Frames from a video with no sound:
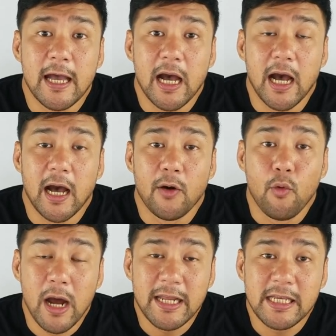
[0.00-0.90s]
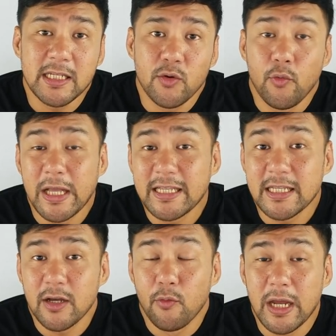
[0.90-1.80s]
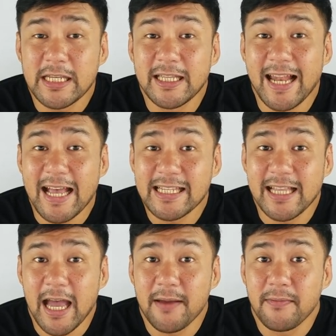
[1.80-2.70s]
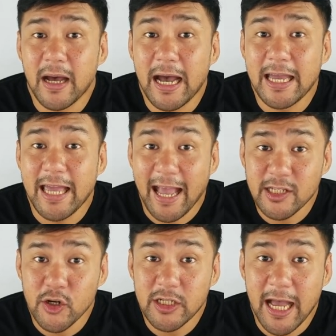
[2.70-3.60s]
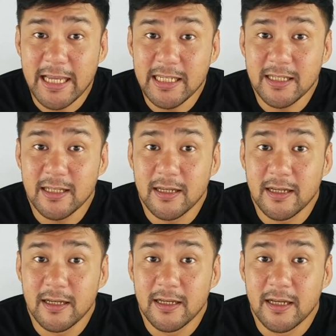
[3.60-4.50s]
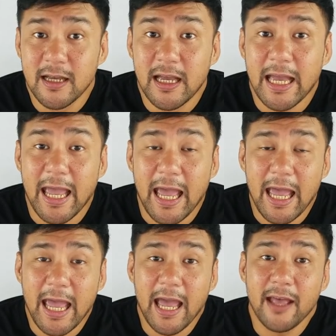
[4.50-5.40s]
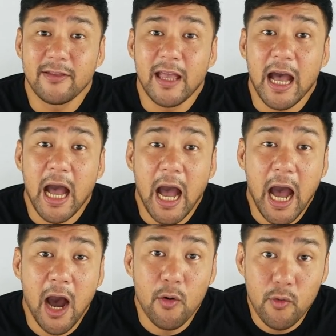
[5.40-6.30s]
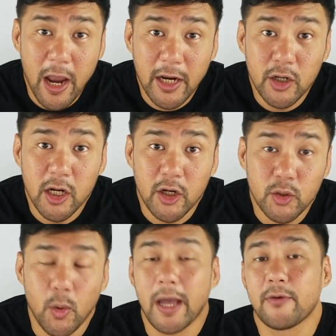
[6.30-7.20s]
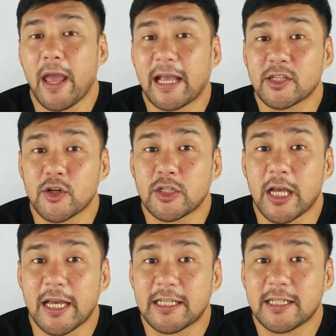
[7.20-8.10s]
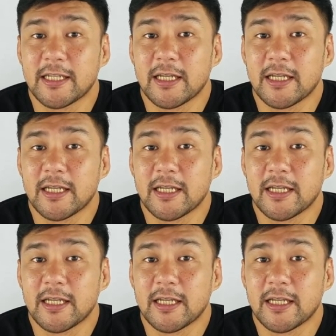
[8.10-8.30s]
Uh, one is, when's, when is the last time I exercised? And how regular do I exercise?